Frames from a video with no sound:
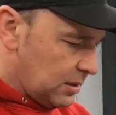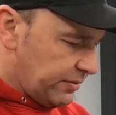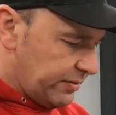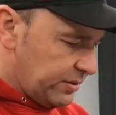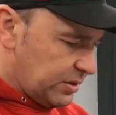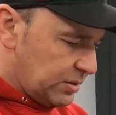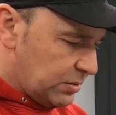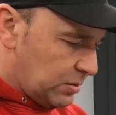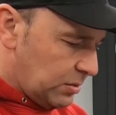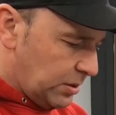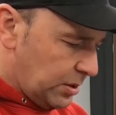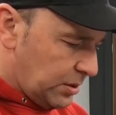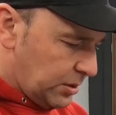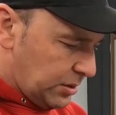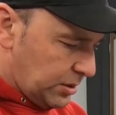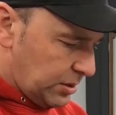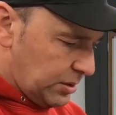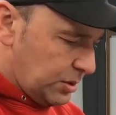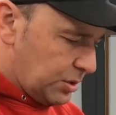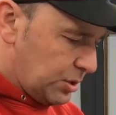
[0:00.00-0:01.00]
First of all, we're
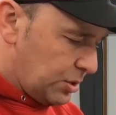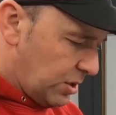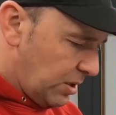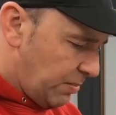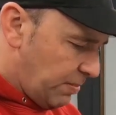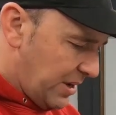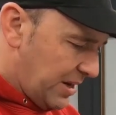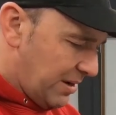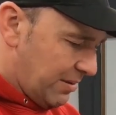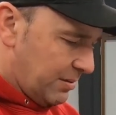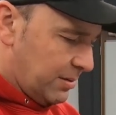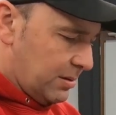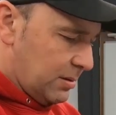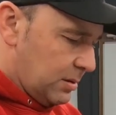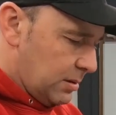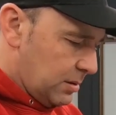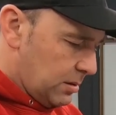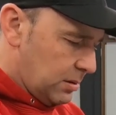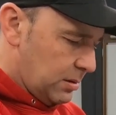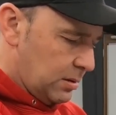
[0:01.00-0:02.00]
going to strip out
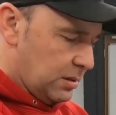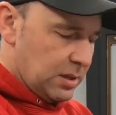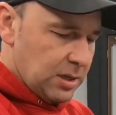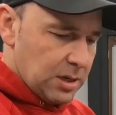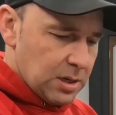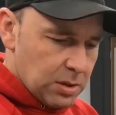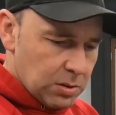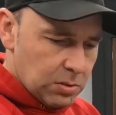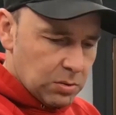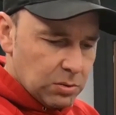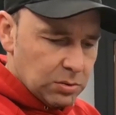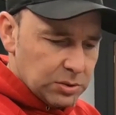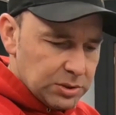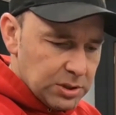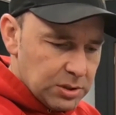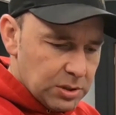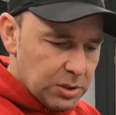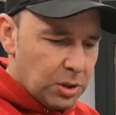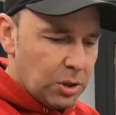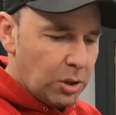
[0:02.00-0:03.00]
the
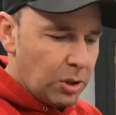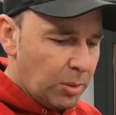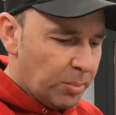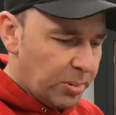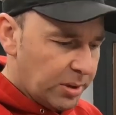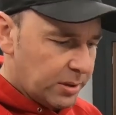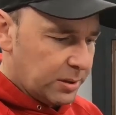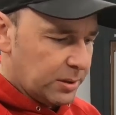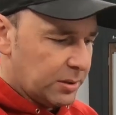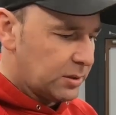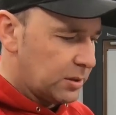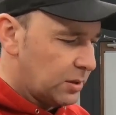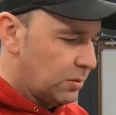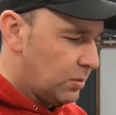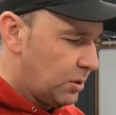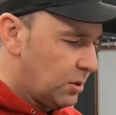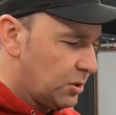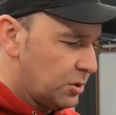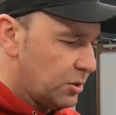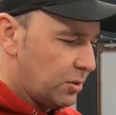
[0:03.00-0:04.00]
old hub, so
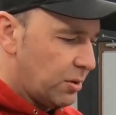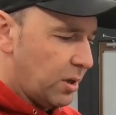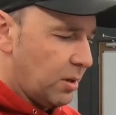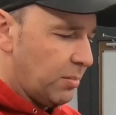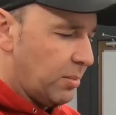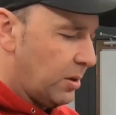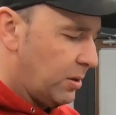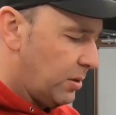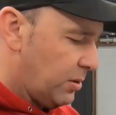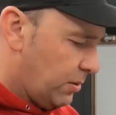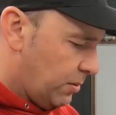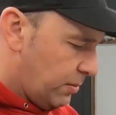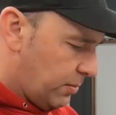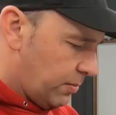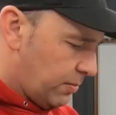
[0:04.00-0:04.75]
one's already been done.